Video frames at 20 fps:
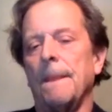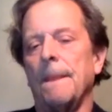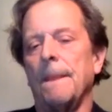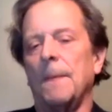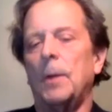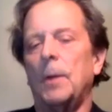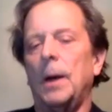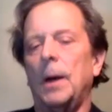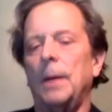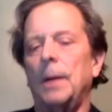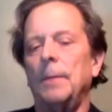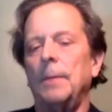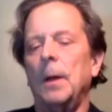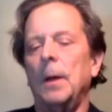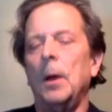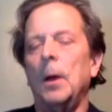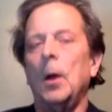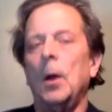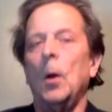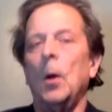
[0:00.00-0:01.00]
Right.
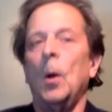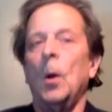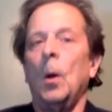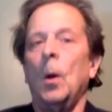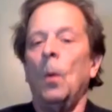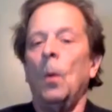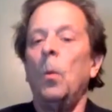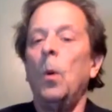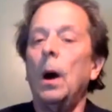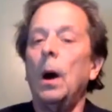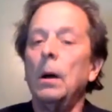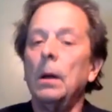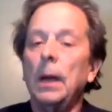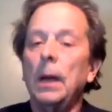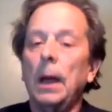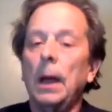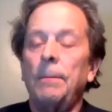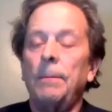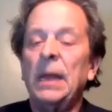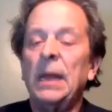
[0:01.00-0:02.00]
Well,
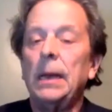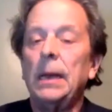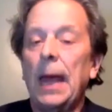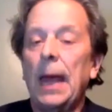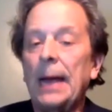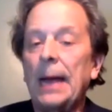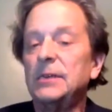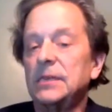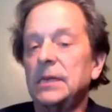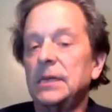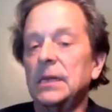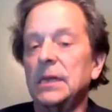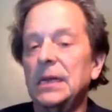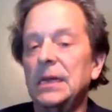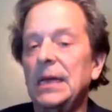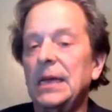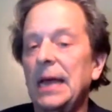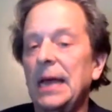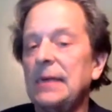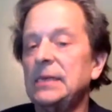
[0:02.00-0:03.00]
I mean, as the
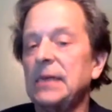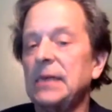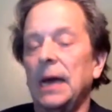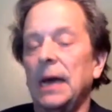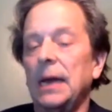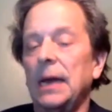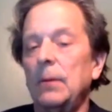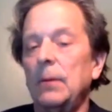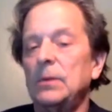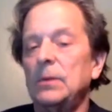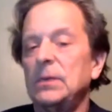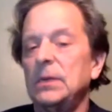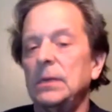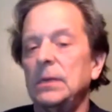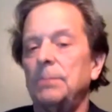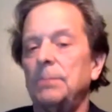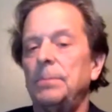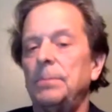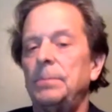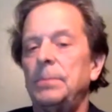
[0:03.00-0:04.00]
liaison, he was in
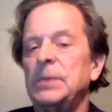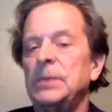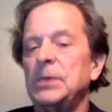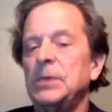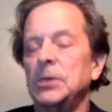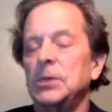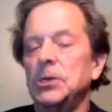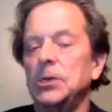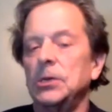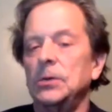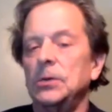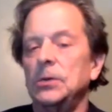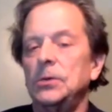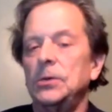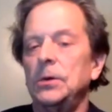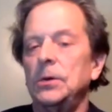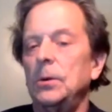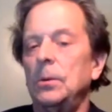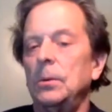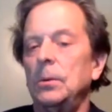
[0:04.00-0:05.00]
the position
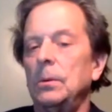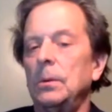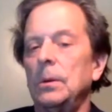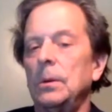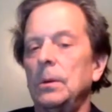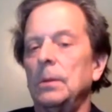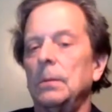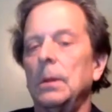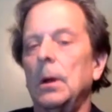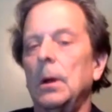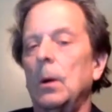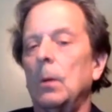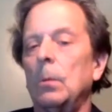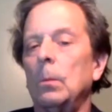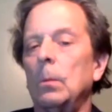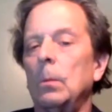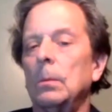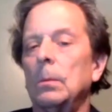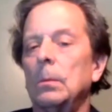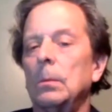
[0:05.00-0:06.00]
to
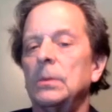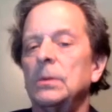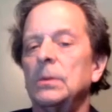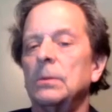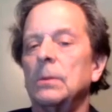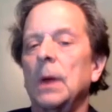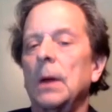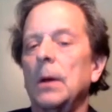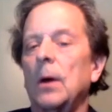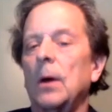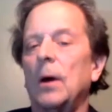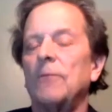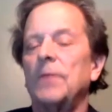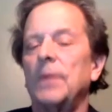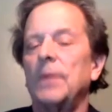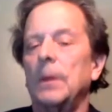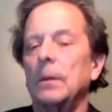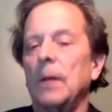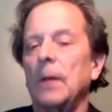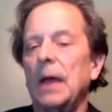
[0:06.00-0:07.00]
cut off
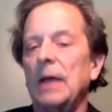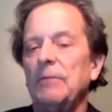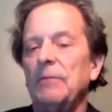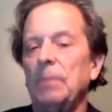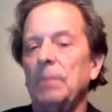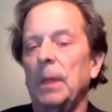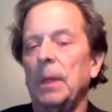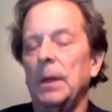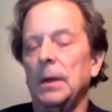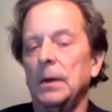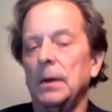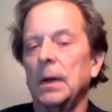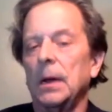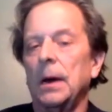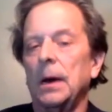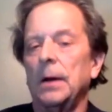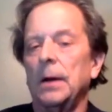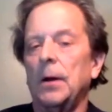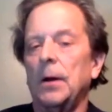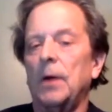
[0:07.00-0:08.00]
their lifeblood and to
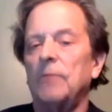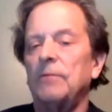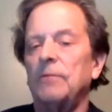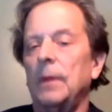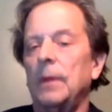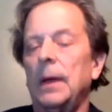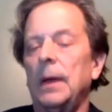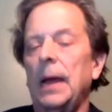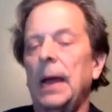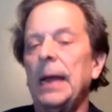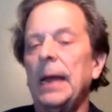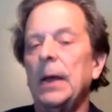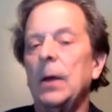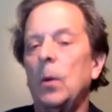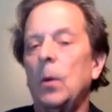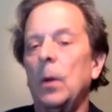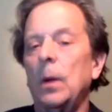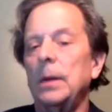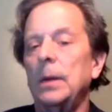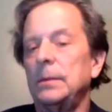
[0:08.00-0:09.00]
cut off
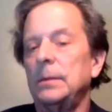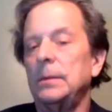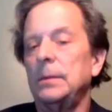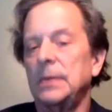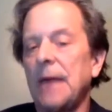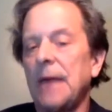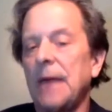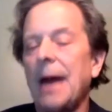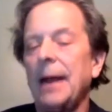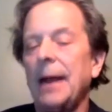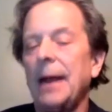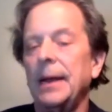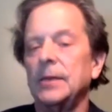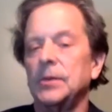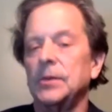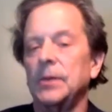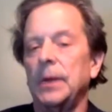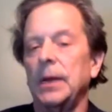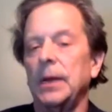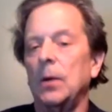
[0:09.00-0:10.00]
to not
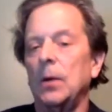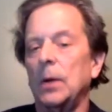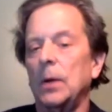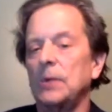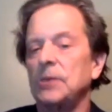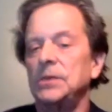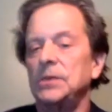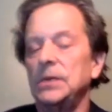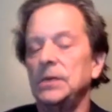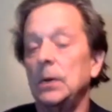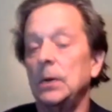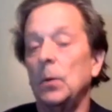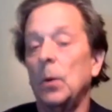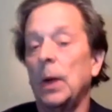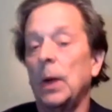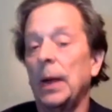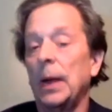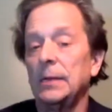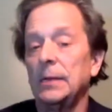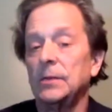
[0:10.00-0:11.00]
answer any questions he didn't
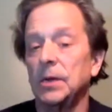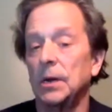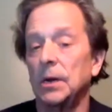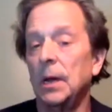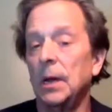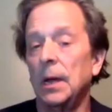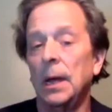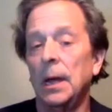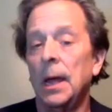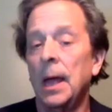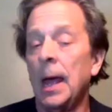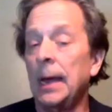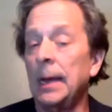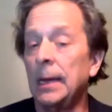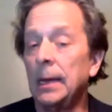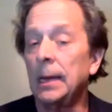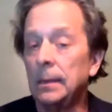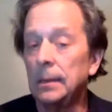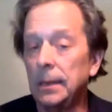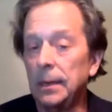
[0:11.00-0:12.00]
want to answer. And
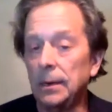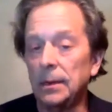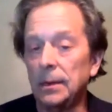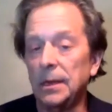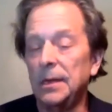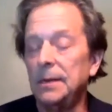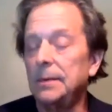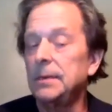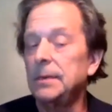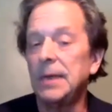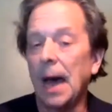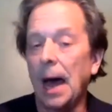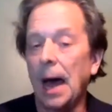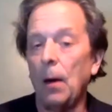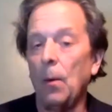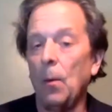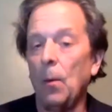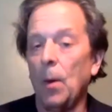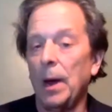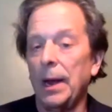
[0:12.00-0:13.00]
he clearly did
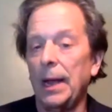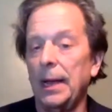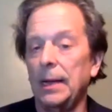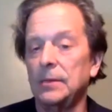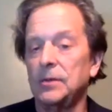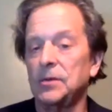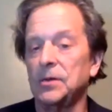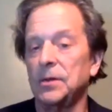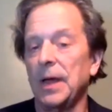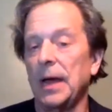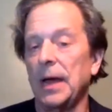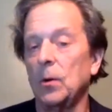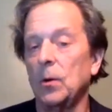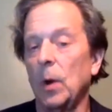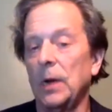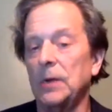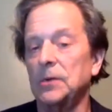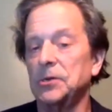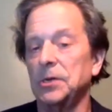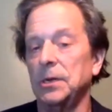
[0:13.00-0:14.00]
not want to answer that
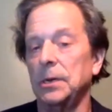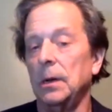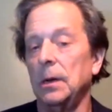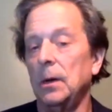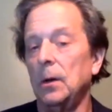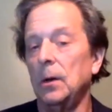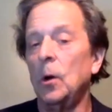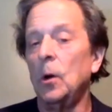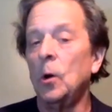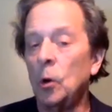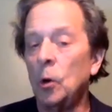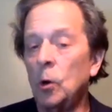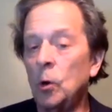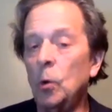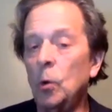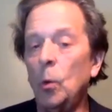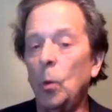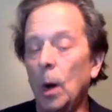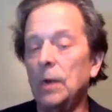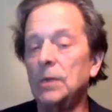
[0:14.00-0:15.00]
question,
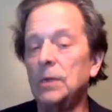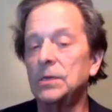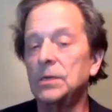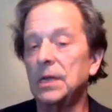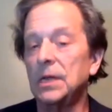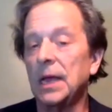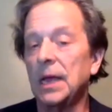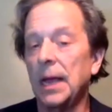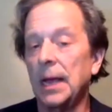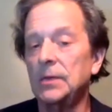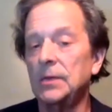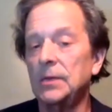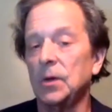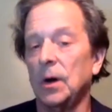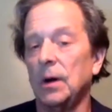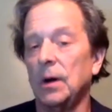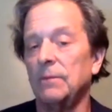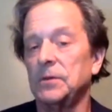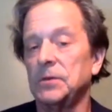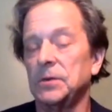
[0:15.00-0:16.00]
who was the case
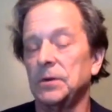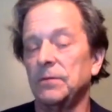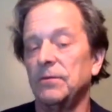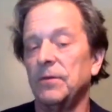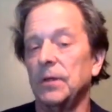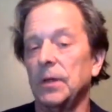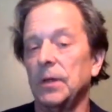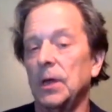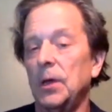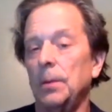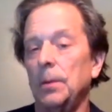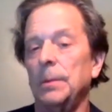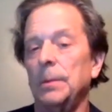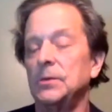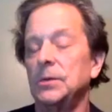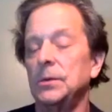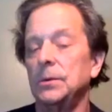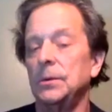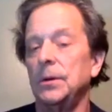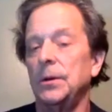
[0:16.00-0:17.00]
officer for the Cuban
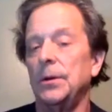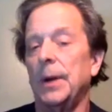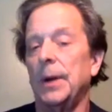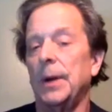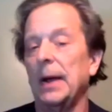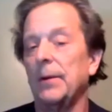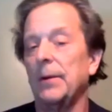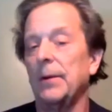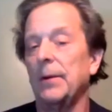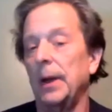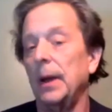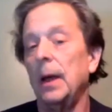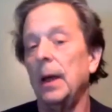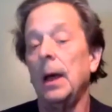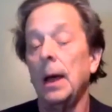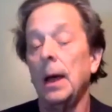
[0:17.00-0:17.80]
Student Directorate?